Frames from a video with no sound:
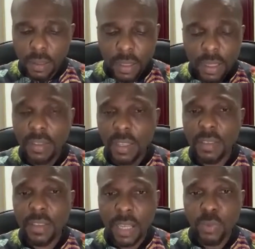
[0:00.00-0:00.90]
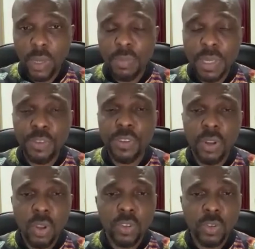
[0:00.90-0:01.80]
This season, as we are binging
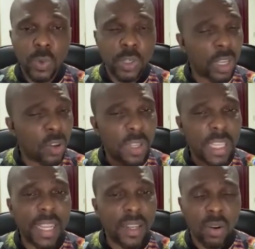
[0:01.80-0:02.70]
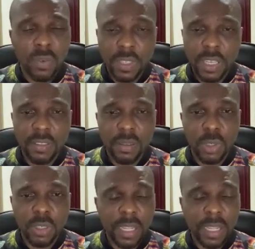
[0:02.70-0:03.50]
on God's word, you're going to hear a lot of testimonies.